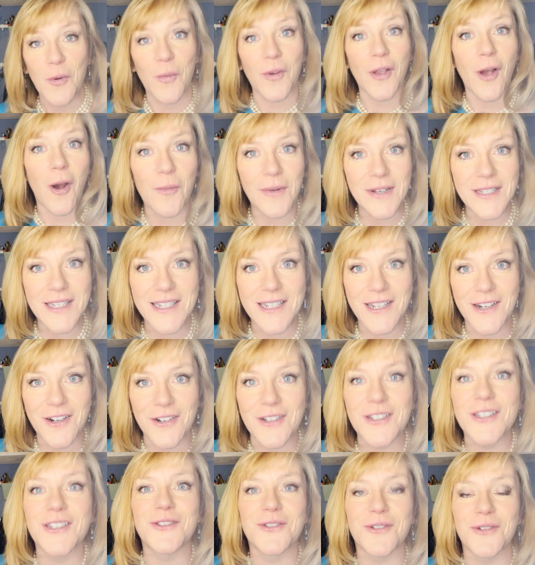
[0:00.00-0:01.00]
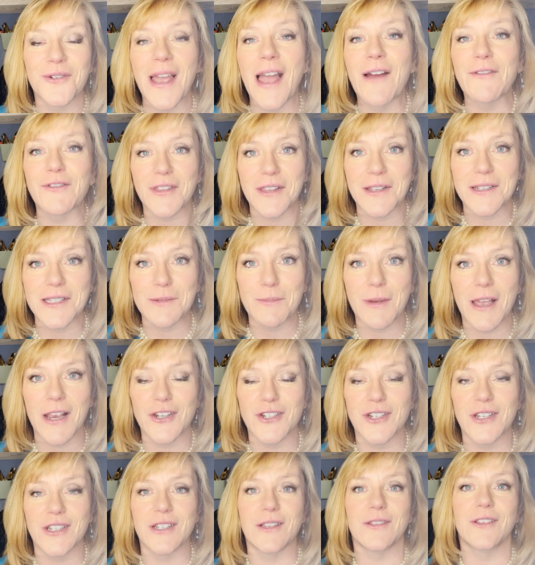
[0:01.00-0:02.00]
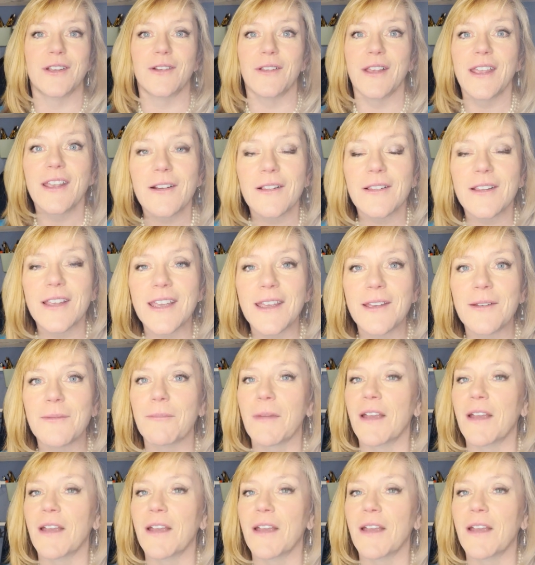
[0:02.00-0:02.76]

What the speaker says: We all went to dinner after the inspection, to Little Italy,